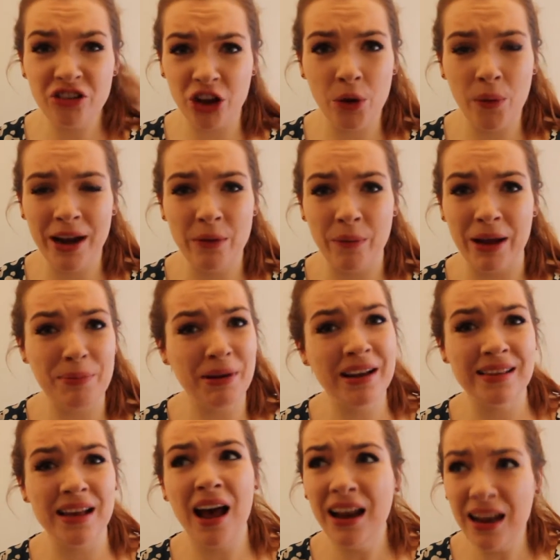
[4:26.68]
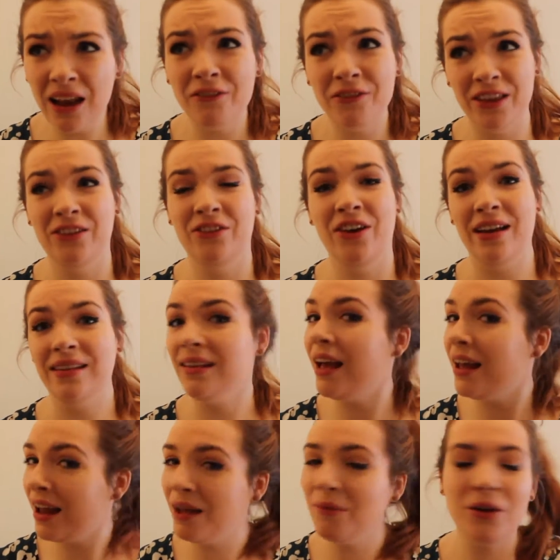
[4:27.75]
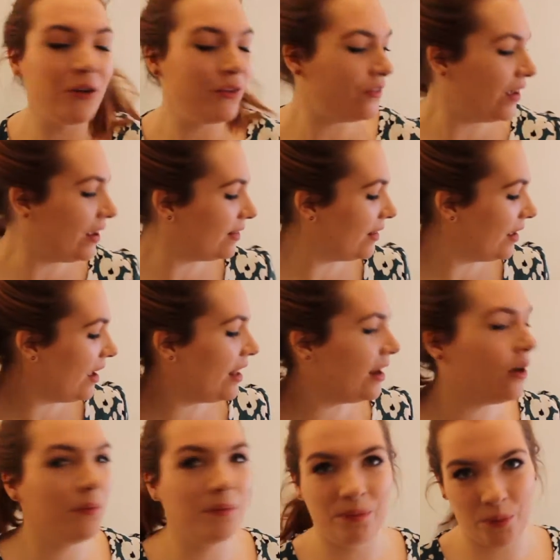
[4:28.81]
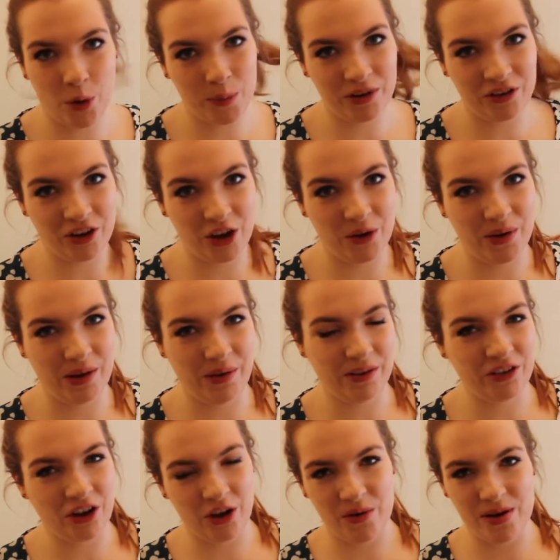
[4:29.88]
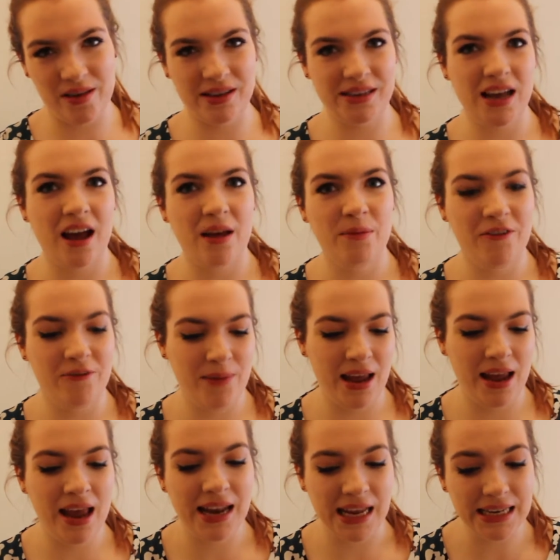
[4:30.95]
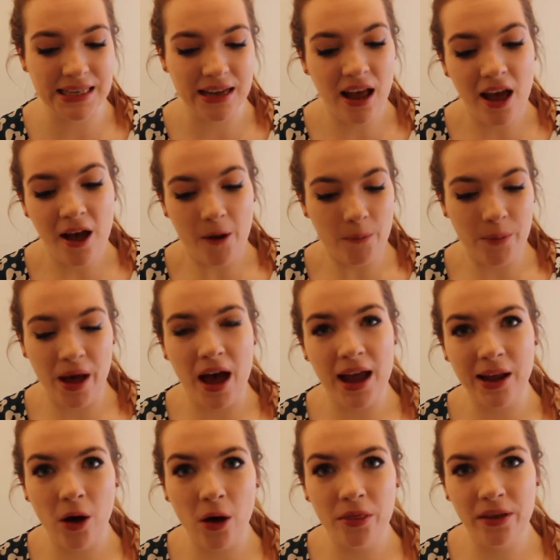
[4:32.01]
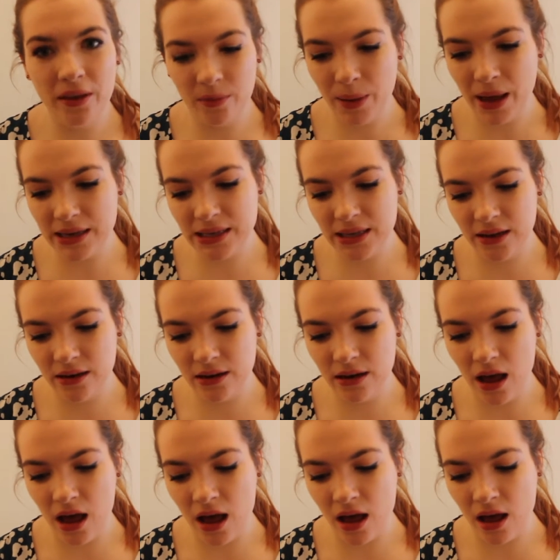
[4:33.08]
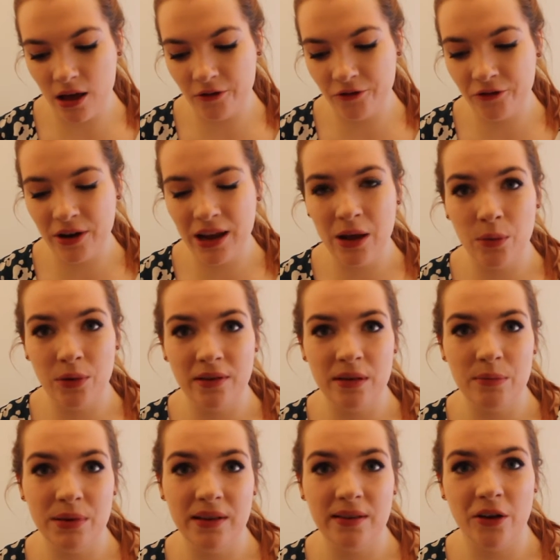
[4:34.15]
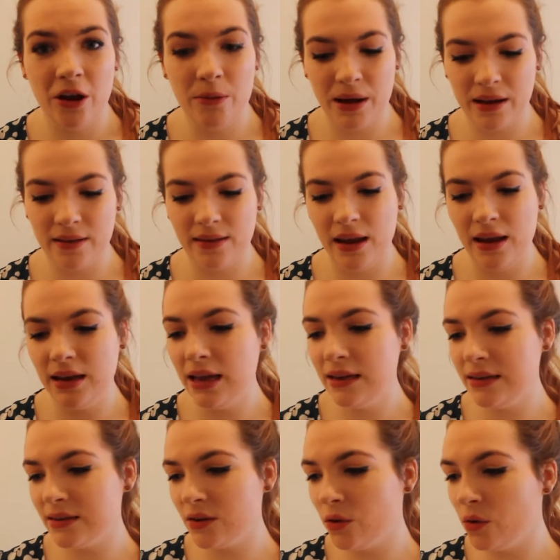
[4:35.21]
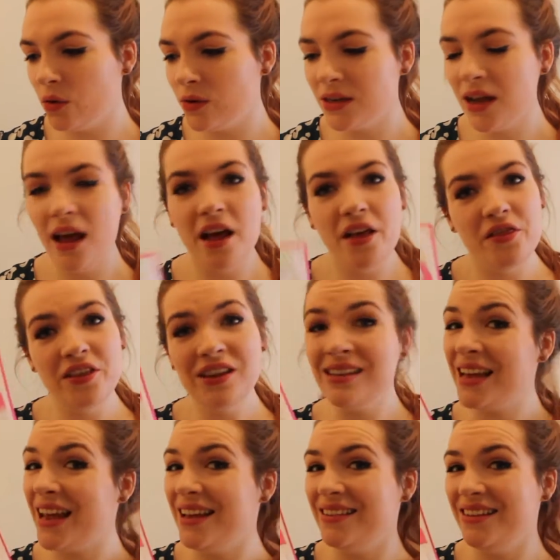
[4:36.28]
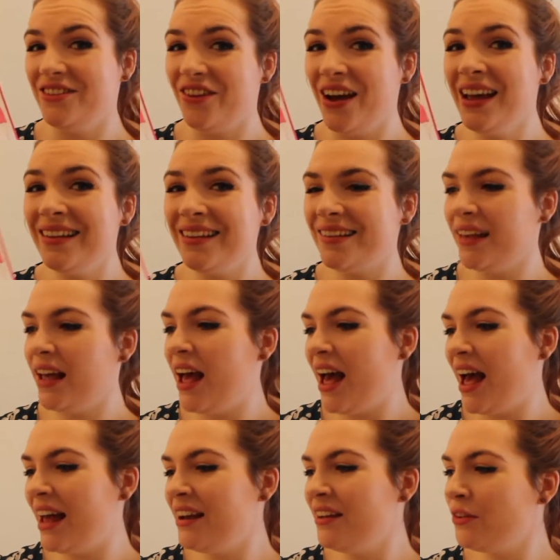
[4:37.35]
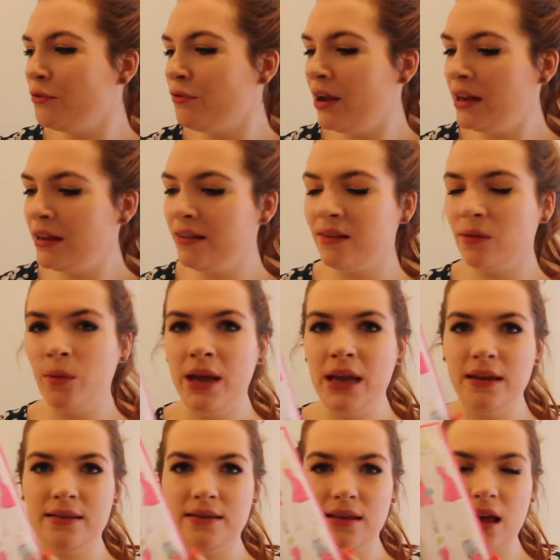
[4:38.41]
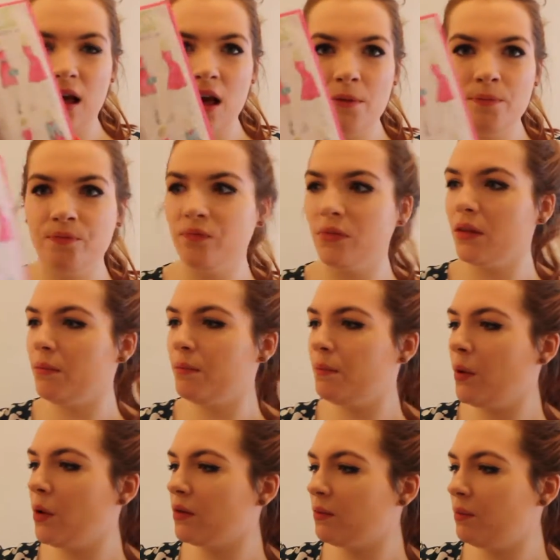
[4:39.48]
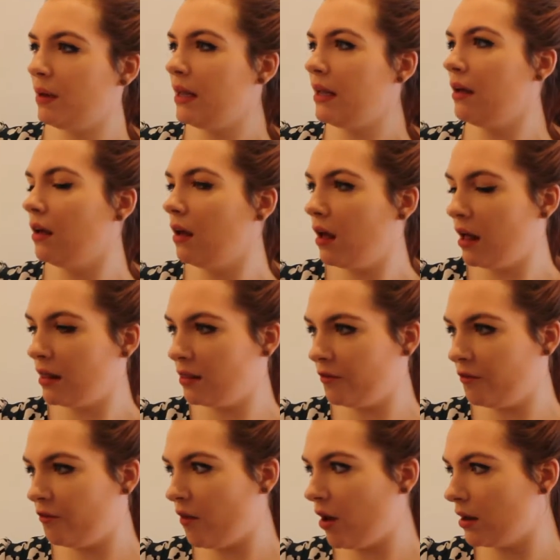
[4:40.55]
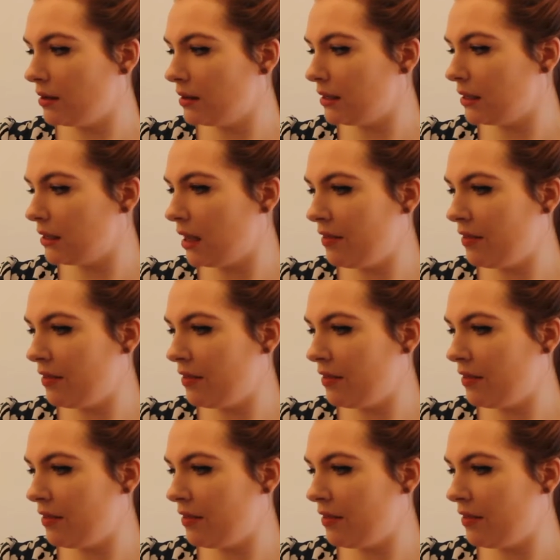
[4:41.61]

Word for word: to show you anyway because I love this dress, and I'm going to fix it, and I'll probably show you another time of me in it. But I got this pattern free with Simply Sewing magazine. It is called The Daisy Dress, and it's a really sweet box pleat at the front,